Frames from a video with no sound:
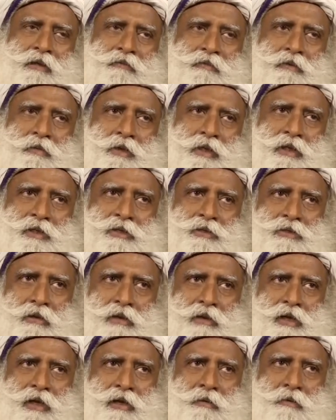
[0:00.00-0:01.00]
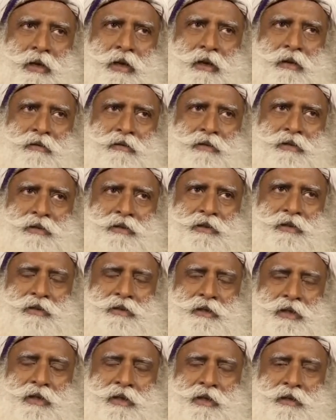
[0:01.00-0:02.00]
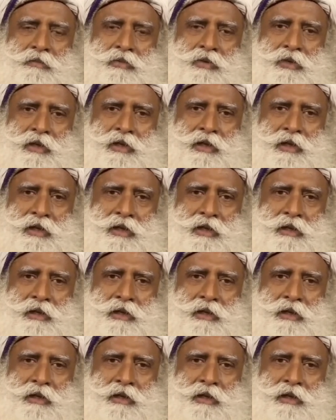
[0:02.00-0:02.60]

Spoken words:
everybody is talking about this herd immunity